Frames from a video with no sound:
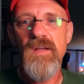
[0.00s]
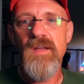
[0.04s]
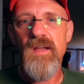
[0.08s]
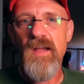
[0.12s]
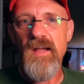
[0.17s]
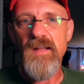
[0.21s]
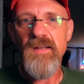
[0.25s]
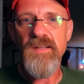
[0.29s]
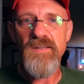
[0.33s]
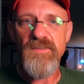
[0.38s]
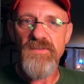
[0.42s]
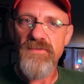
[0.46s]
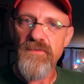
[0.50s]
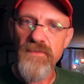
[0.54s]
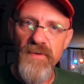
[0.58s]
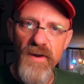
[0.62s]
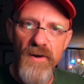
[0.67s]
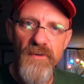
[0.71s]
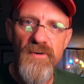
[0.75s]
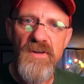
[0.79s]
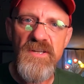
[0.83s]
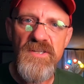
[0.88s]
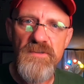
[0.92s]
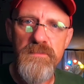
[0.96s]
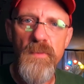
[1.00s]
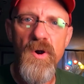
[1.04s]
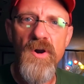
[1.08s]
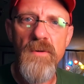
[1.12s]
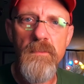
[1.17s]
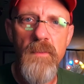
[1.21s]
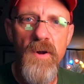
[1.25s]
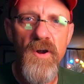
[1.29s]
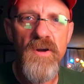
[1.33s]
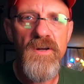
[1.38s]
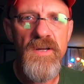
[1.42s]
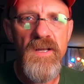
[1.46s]
And it's very
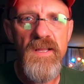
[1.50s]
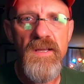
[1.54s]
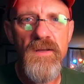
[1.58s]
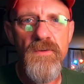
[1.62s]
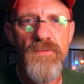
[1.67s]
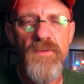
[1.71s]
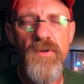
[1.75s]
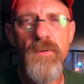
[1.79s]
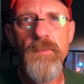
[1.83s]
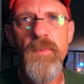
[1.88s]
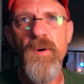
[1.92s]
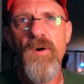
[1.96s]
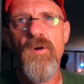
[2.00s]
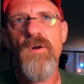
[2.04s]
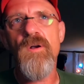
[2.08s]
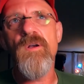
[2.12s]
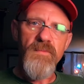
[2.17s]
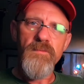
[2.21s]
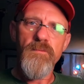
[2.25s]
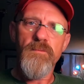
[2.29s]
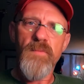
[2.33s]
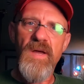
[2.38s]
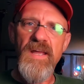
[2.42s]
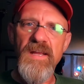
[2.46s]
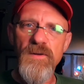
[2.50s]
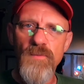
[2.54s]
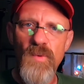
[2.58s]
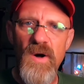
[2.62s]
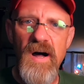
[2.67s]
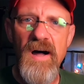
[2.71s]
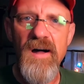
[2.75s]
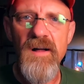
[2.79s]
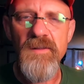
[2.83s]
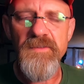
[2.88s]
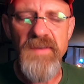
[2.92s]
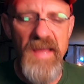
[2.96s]
smart marketing on their part.
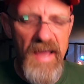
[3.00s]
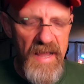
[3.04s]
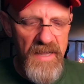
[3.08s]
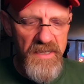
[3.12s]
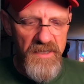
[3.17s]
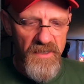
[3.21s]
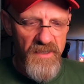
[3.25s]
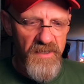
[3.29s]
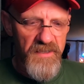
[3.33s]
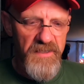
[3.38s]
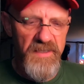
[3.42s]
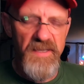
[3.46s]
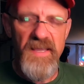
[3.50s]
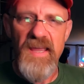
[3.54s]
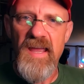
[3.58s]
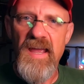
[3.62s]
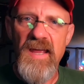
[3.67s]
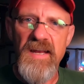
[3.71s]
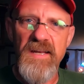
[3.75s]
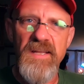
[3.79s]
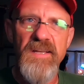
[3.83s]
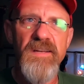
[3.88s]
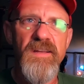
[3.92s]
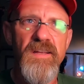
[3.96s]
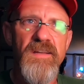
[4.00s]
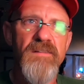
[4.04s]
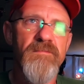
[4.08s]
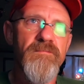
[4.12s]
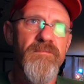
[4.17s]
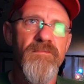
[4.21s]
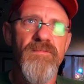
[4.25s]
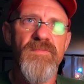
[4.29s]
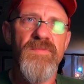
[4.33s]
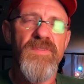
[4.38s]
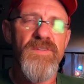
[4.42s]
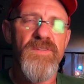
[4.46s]
Meanwhile, Nikon and Canon and